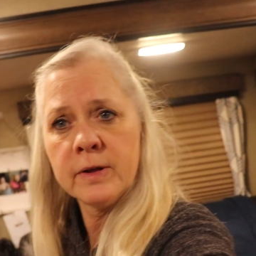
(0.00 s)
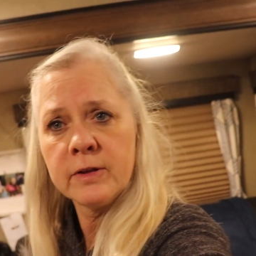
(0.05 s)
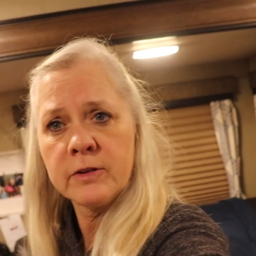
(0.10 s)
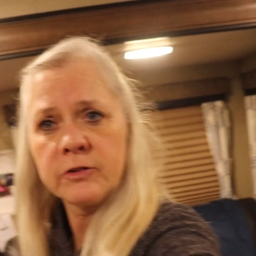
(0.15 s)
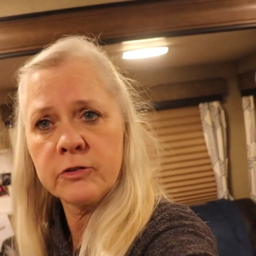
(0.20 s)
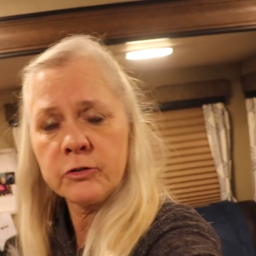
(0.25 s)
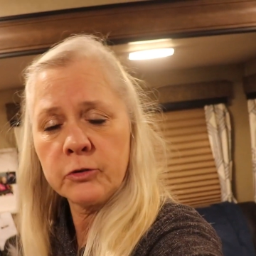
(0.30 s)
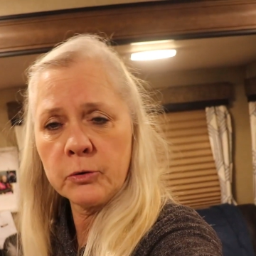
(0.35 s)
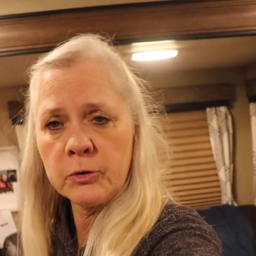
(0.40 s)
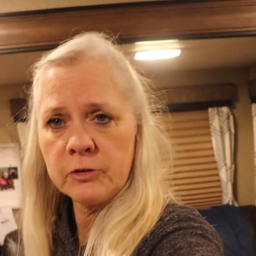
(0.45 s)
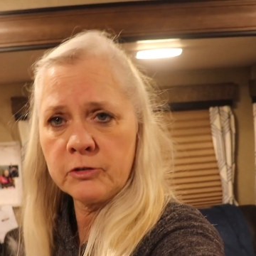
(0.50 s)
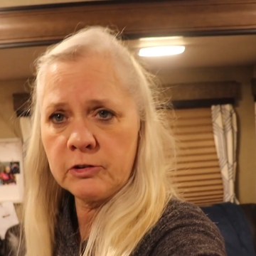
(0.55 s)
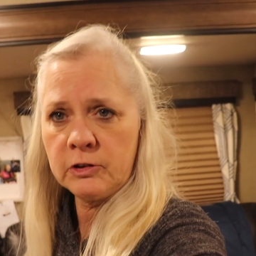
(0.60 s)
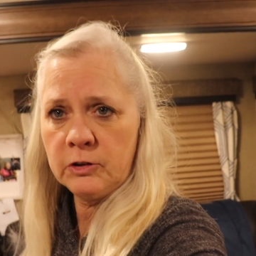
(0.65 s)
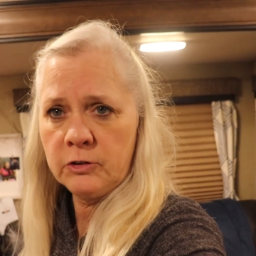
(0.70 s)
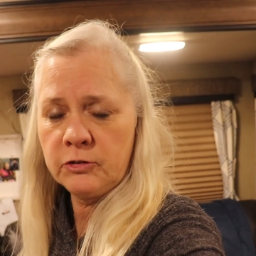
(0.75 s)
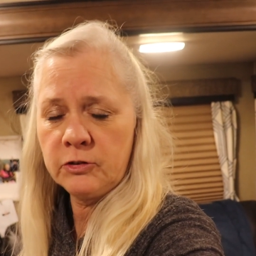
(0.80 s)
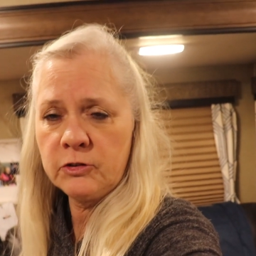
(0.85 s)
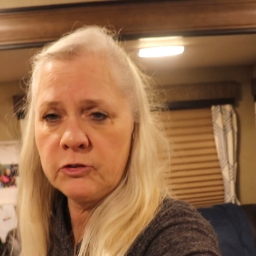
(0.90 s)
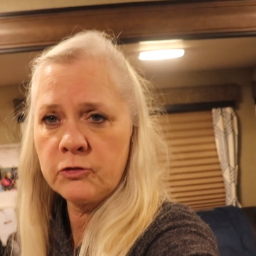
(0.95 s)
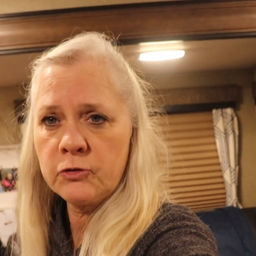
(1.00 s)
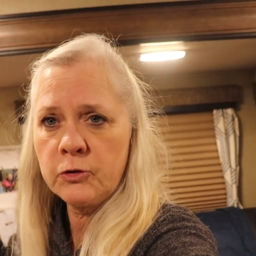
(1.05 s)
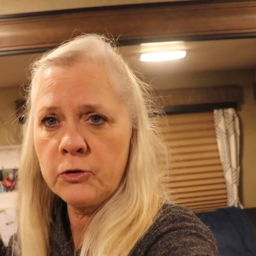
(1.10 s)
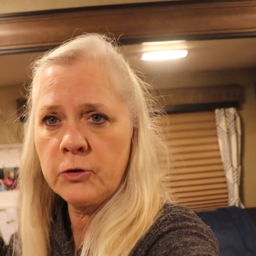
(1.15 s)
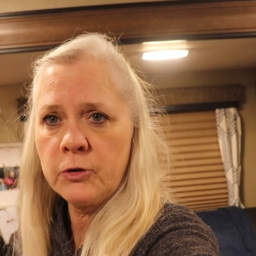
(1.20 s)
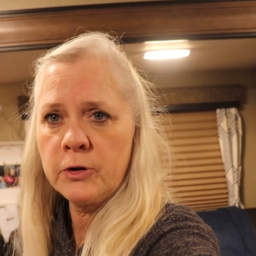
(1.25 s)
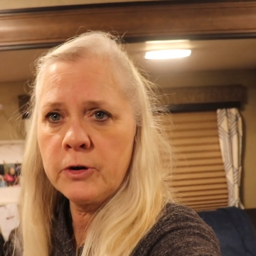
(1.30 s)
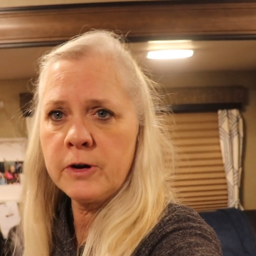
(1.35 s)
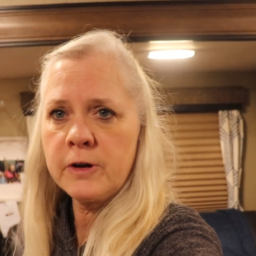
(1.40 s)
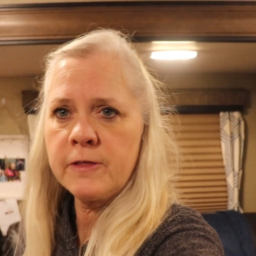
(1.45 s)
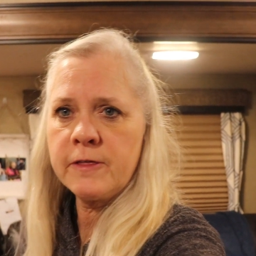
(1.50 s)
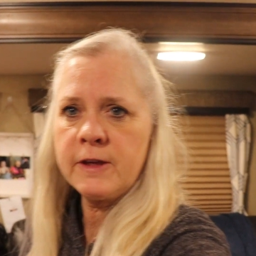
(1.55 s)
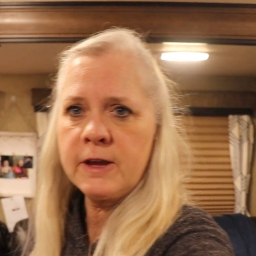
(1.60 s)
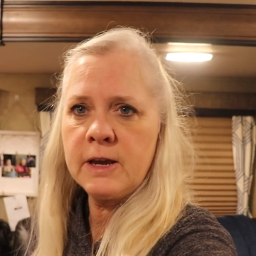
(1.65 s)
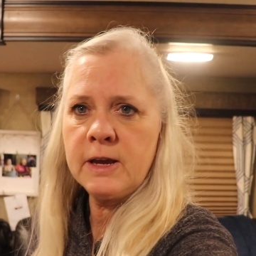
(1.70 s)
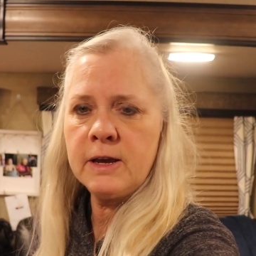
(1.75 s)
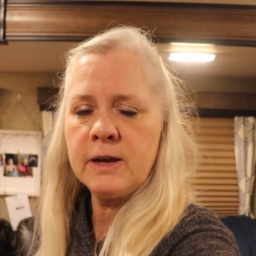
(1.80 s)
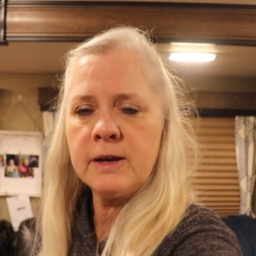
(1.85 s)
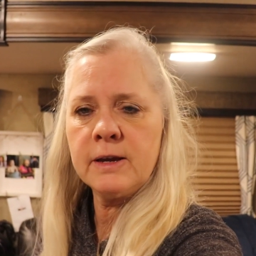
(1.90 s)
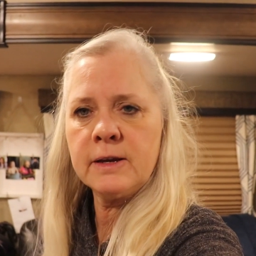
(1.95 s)
Storage solutions for
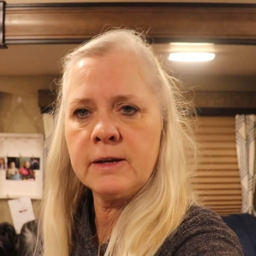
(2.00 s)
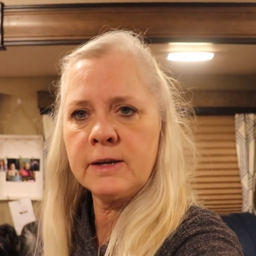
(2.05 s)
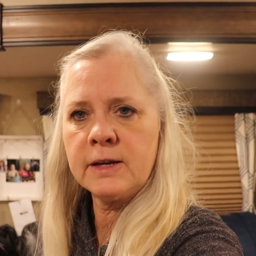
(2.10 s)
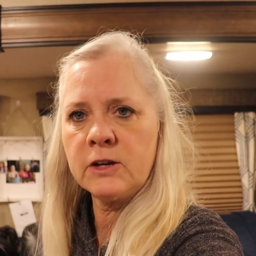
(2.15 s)
the